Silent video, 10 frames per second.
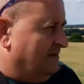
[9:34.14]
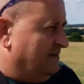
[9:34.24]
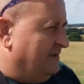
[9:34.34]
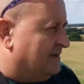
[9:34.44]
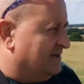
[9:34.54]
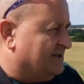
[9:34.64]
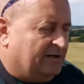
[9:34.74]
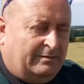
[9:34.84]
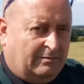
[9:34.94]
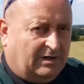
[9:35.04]
You can still
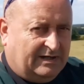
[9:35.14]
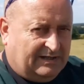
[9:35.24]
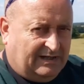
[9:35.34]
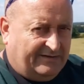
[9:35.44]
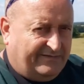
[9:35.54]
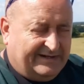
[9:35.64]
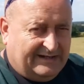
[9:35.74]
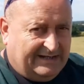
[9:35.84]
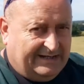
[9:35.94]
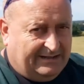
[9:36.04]
be wildlife
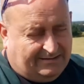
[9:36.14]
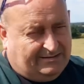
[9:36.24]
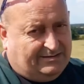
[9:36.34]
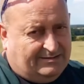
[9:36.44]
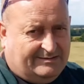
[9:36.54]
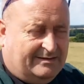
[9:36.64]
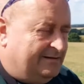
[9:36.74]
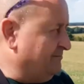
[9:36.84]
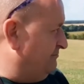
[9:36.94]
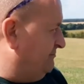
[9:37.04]
friendly
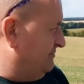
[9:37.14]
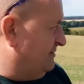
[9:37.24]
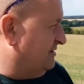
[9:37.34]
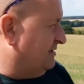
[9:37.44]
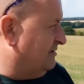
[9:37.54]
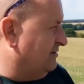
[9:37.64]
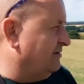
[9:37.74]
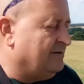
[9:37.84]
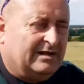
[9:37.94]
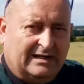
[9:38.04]
and
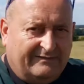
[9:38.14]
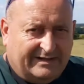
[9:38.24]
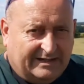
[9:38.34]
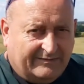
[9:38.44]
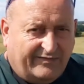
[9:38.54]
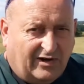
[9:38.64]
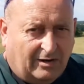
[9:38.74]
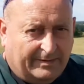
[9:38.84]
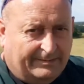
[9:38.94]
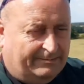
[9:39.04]
earn a living in
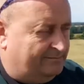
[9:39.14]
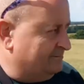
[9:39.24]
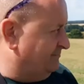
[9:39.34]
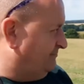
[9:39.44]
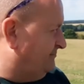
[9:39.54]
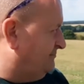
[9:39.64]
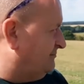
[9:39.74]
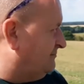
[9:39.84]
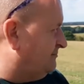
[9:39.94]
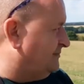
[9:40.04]
farming,
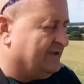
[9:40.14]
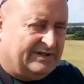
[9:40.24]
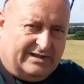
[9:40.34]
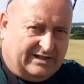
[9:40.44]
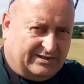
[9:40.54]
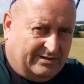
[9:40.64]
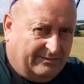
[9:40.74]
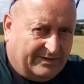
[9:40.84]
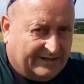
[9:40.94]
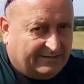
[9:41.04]
but that's
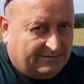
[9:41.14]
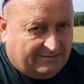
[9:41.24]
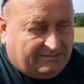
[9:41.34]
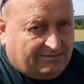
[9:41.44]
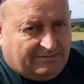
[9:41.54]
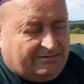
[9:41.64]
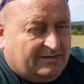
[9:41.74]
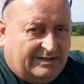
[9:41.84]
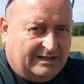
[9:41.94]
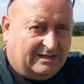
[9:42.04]
something that
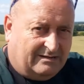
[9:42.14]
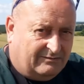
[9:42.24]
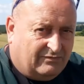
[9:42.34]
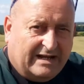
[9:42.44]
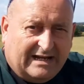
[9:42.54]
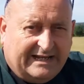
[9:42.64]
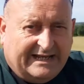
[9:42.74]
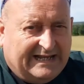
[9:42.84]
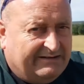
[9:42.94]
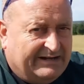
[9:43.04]
you rarely
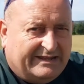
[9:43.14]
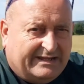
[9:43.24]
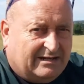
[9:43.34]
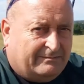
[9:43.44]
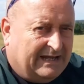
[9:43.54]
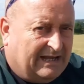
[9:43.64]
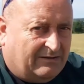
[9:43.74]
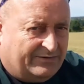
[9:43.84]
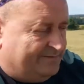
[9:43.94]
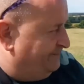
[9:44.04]
hear anything about